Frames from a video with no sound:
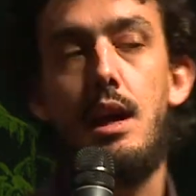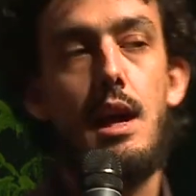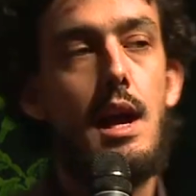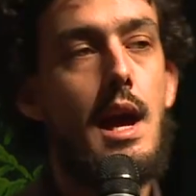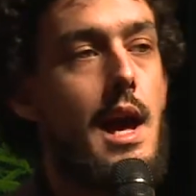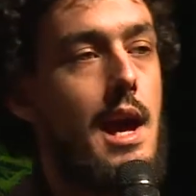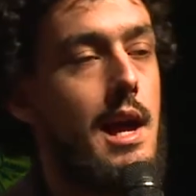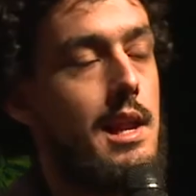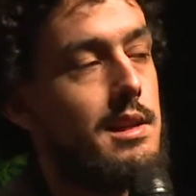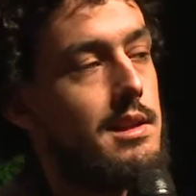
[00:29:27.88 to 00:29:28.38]

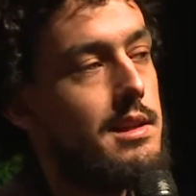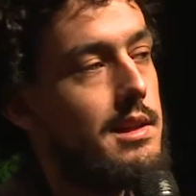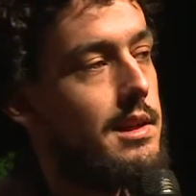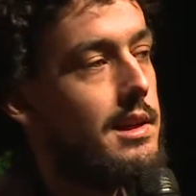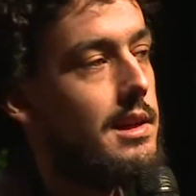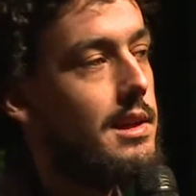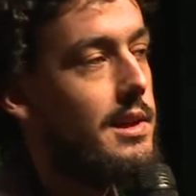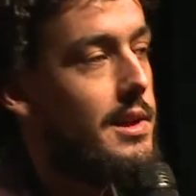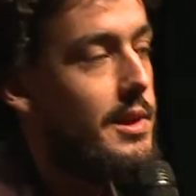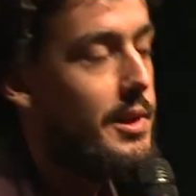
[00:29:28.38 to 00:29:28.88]
And
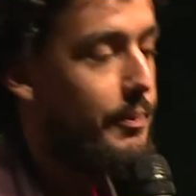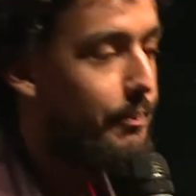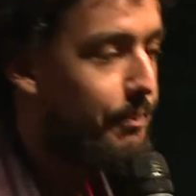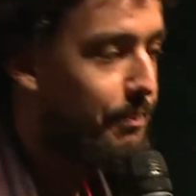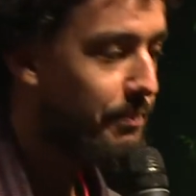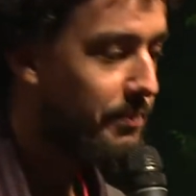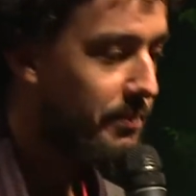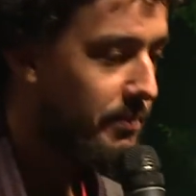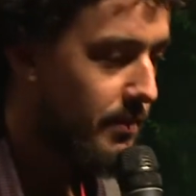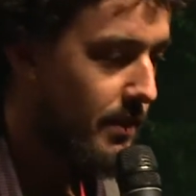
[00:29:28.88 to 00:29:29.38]

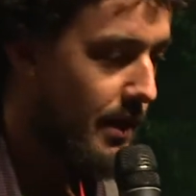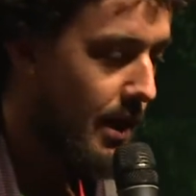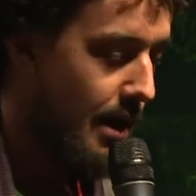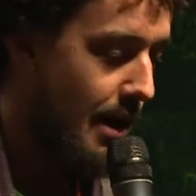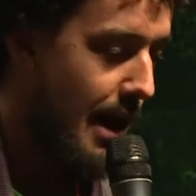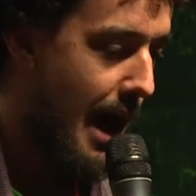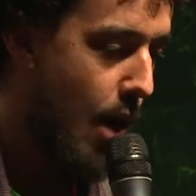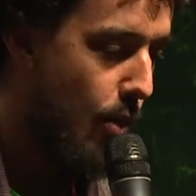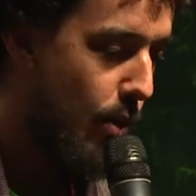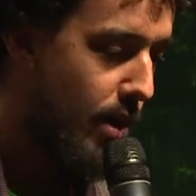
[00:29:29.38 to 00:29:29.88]

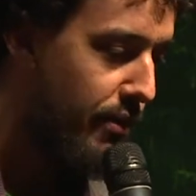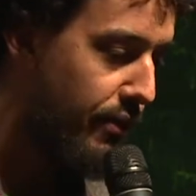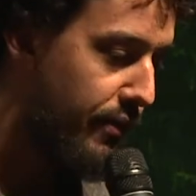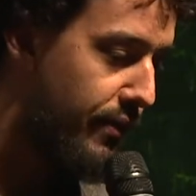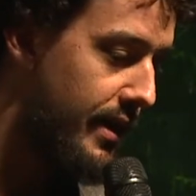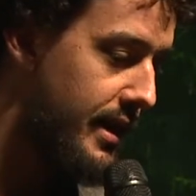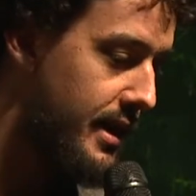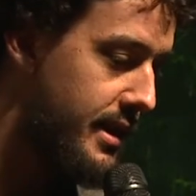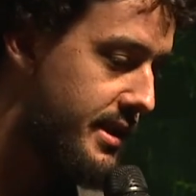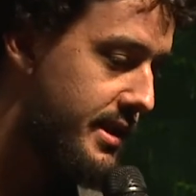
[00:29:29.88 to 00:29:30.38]
our
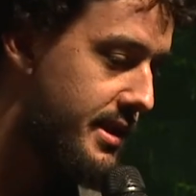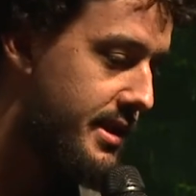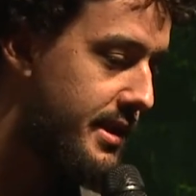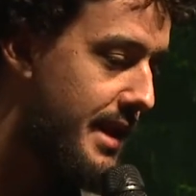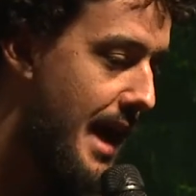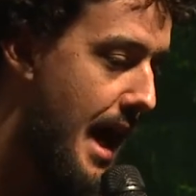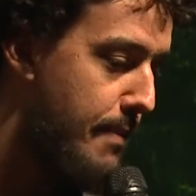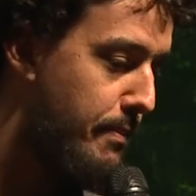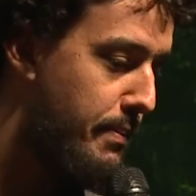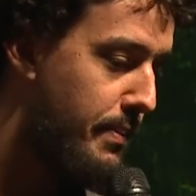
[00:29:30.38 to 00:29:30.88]
first
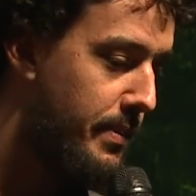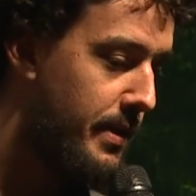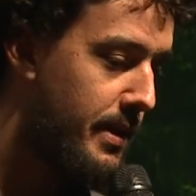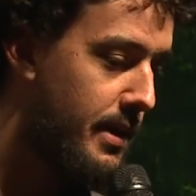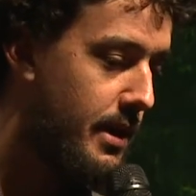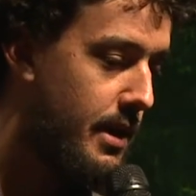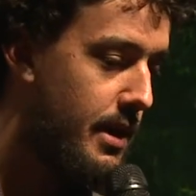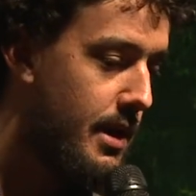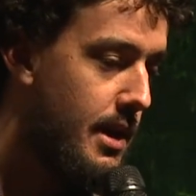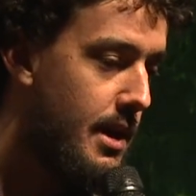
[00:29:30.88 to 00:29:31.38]
step,
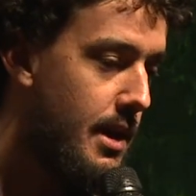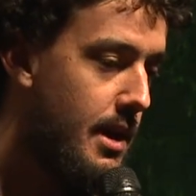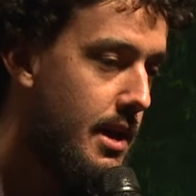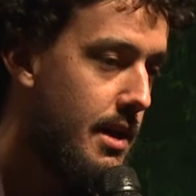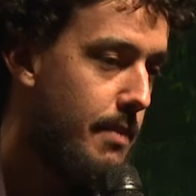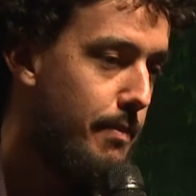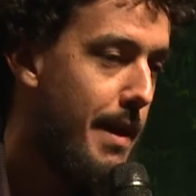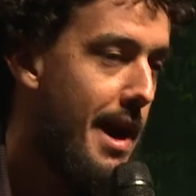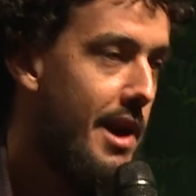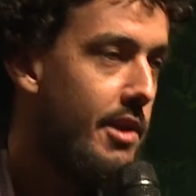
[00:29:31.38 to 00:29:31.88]

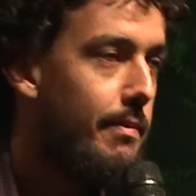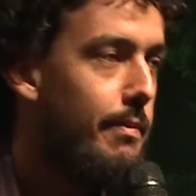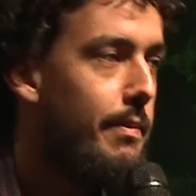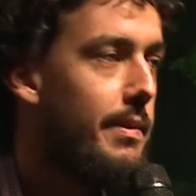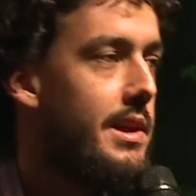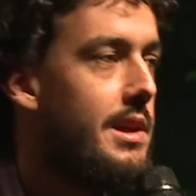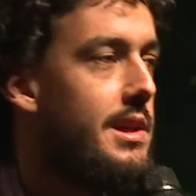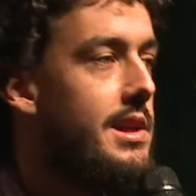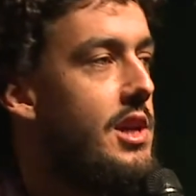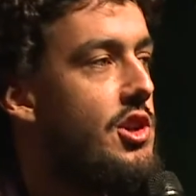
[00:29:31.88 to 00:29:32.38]

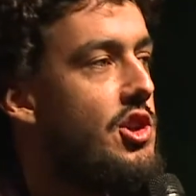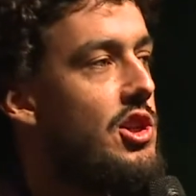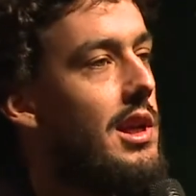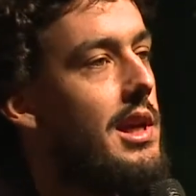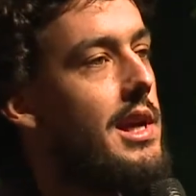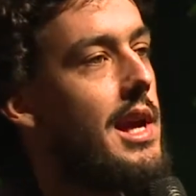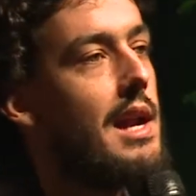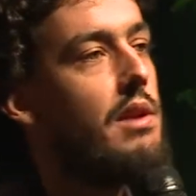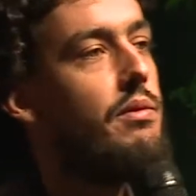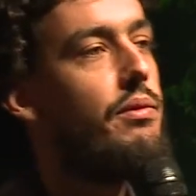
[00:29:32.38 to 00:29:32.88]

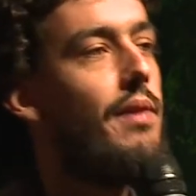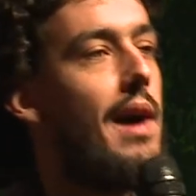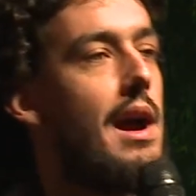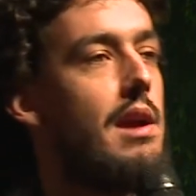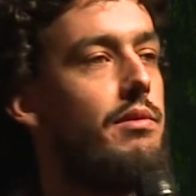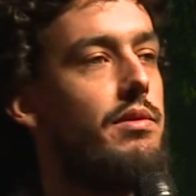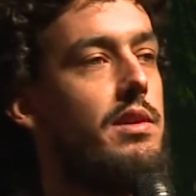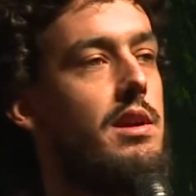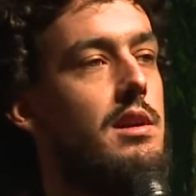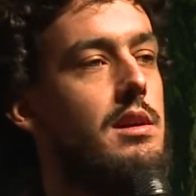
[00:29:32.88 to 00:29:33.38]
initially at
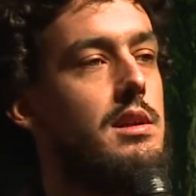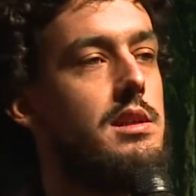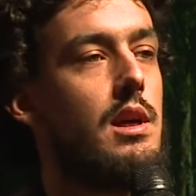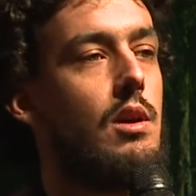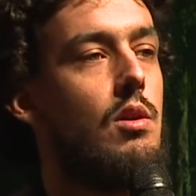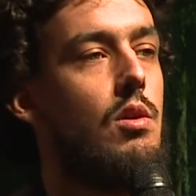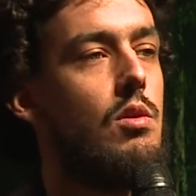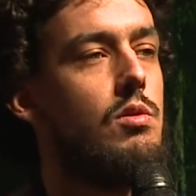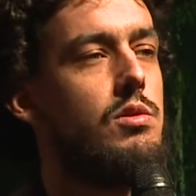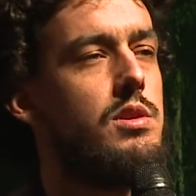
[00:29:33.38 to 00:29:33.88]
5 years
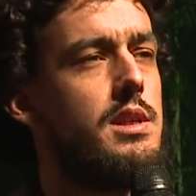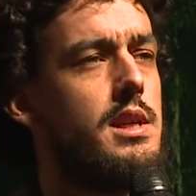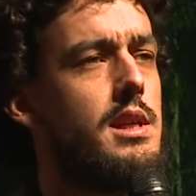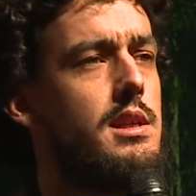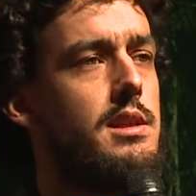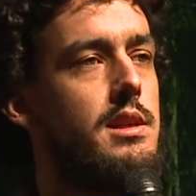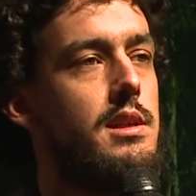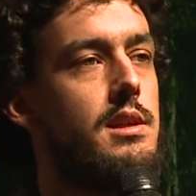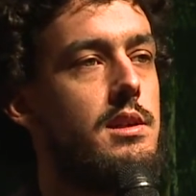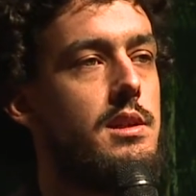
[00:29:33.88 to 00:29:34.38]
ago,
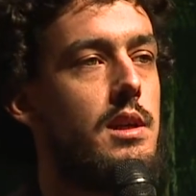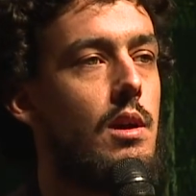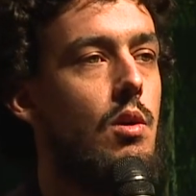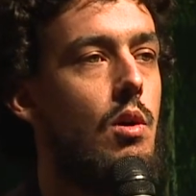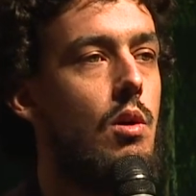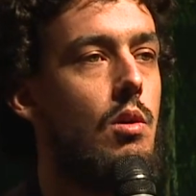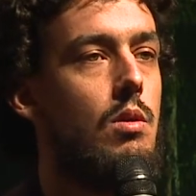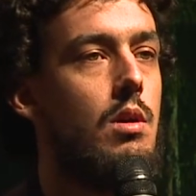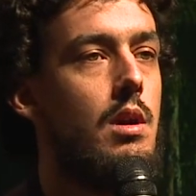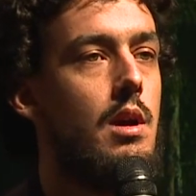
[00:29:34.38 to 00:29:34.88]
6 years
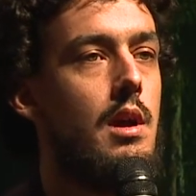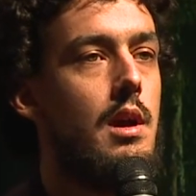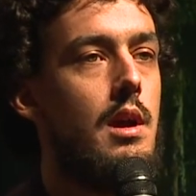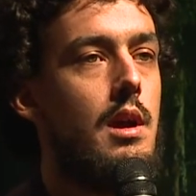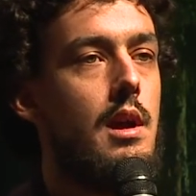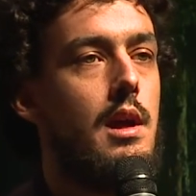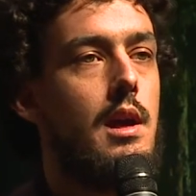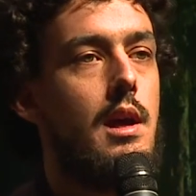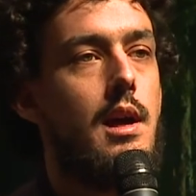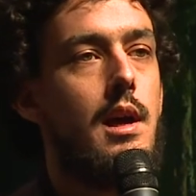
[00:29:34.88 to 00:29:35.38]
ago,
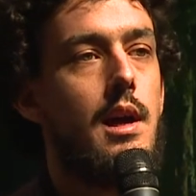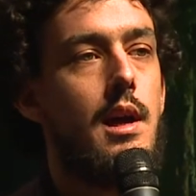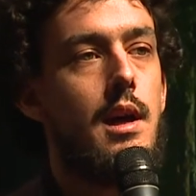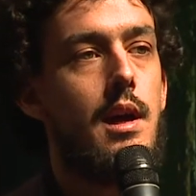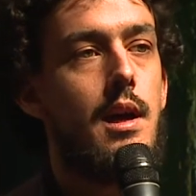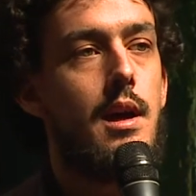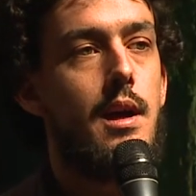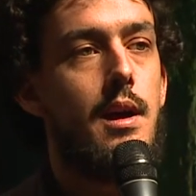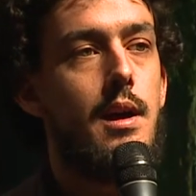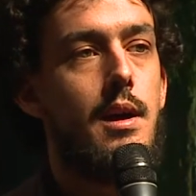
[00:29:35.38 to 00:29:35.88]

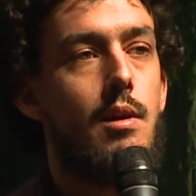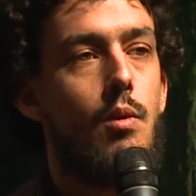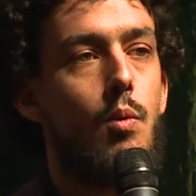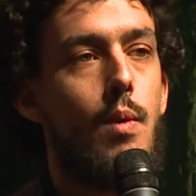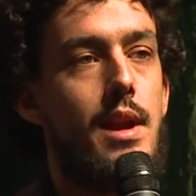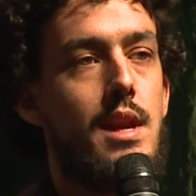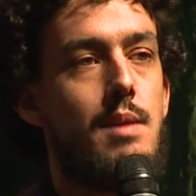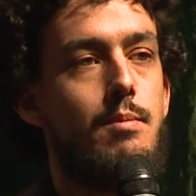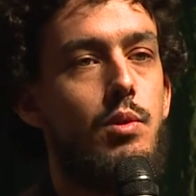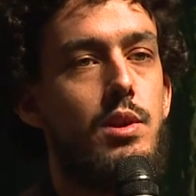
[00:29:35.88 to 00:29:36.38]

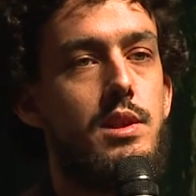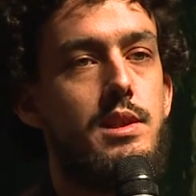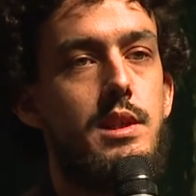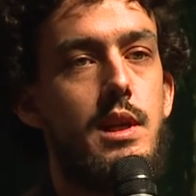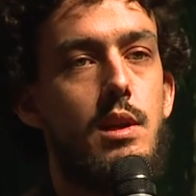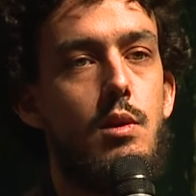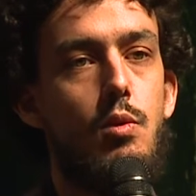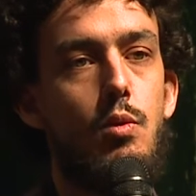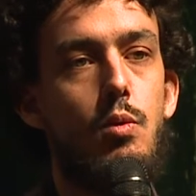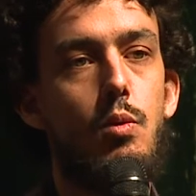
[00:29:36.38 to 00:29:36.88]
when in
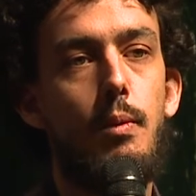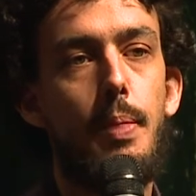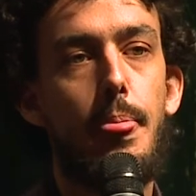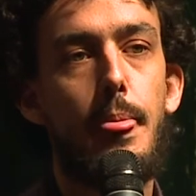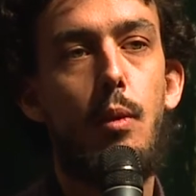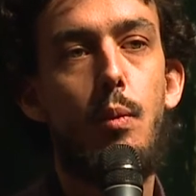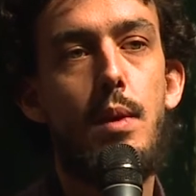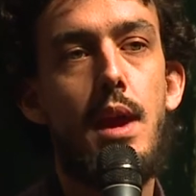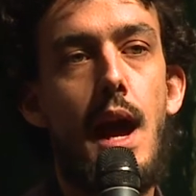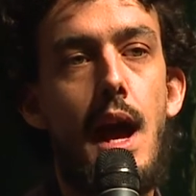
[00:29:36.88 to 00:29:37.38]
Brazil
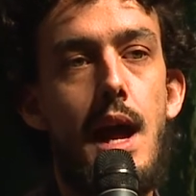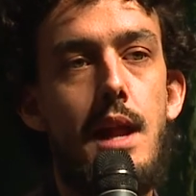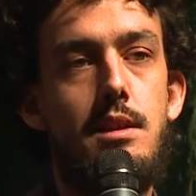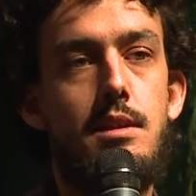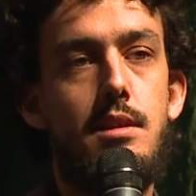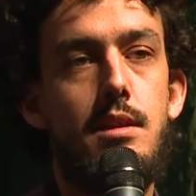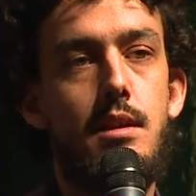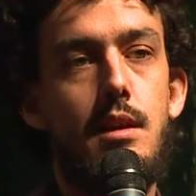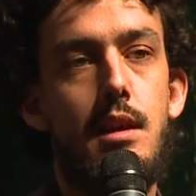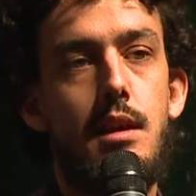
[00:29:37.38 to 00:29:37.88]
we
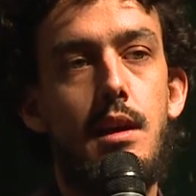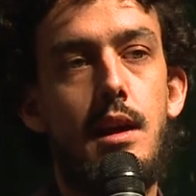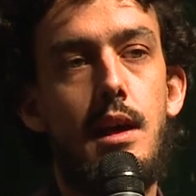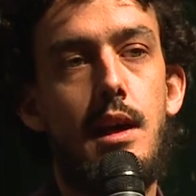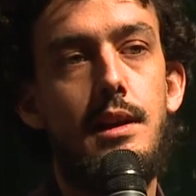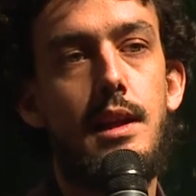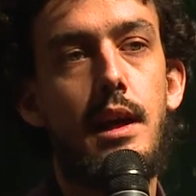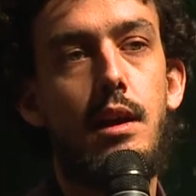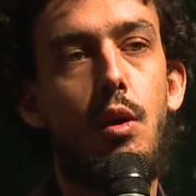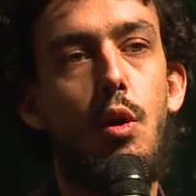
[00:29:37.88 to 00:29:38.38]
had
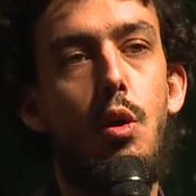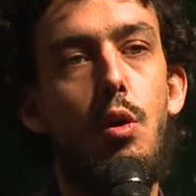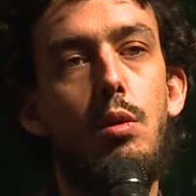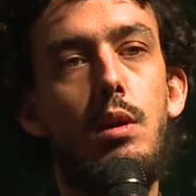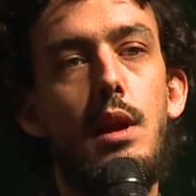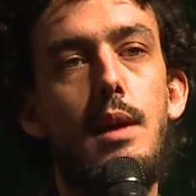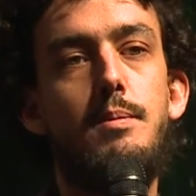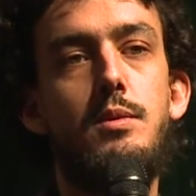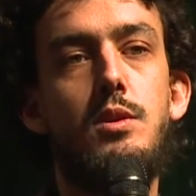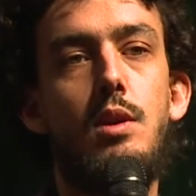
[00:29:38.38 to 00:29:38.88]
the
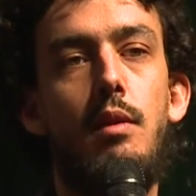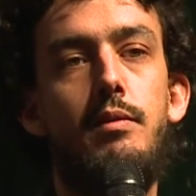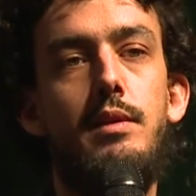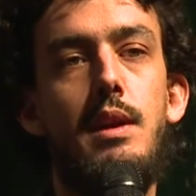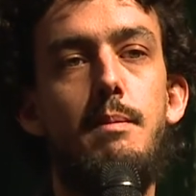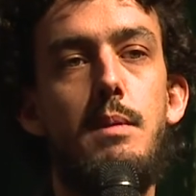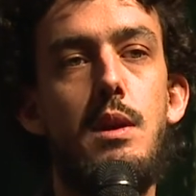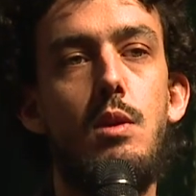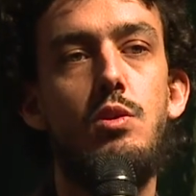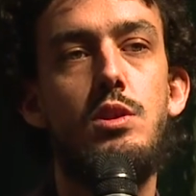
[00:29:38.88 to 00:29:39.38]
collapse of
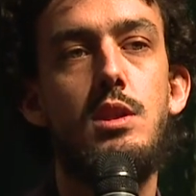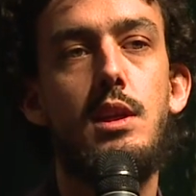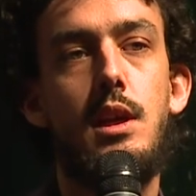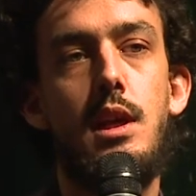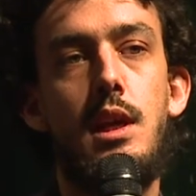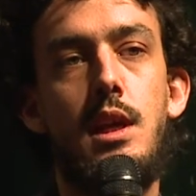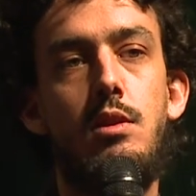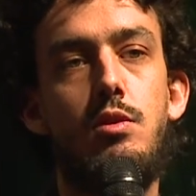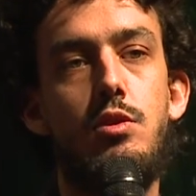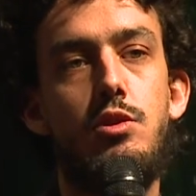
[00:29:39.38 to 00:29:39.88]
the music
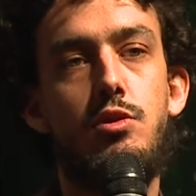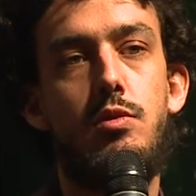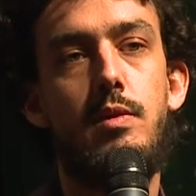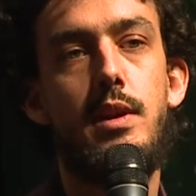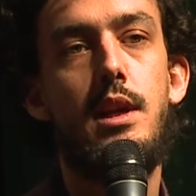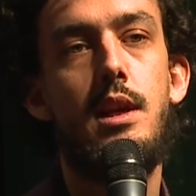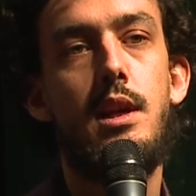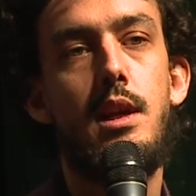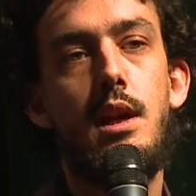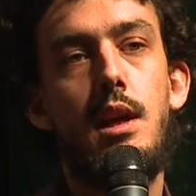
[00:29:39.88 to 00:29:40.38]
industry,